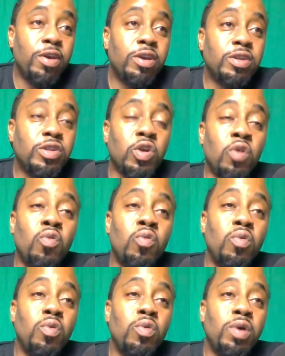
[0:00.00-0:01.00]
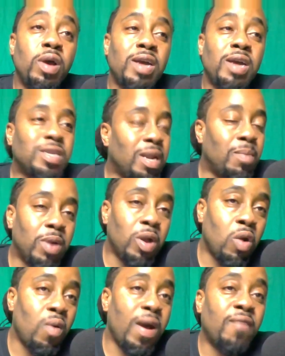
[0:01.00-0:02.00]
So I said, I'm going to
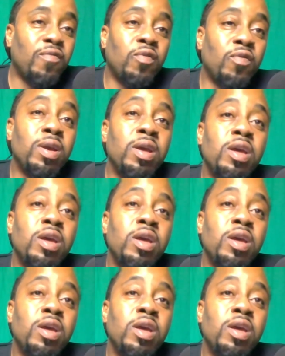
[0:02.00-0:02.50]
go after it.